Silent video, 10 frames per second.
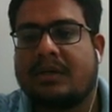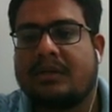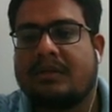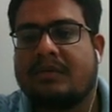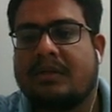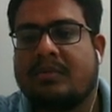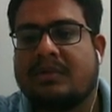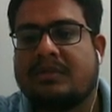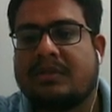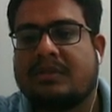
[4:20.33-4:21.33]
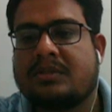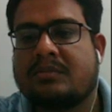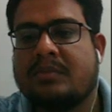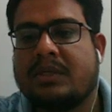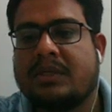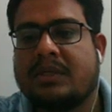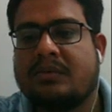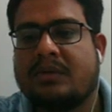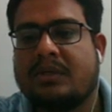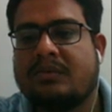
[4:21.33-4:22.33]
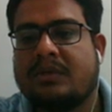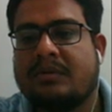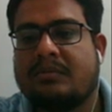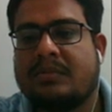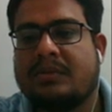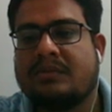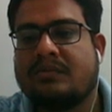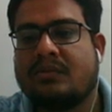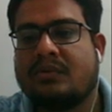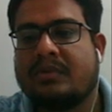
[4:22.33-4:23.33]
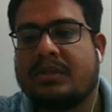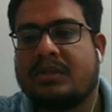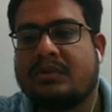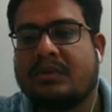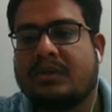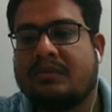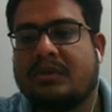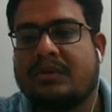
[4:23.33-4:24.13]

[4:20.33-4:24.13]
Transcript: divided by 6 by 21 plus 4 by 21.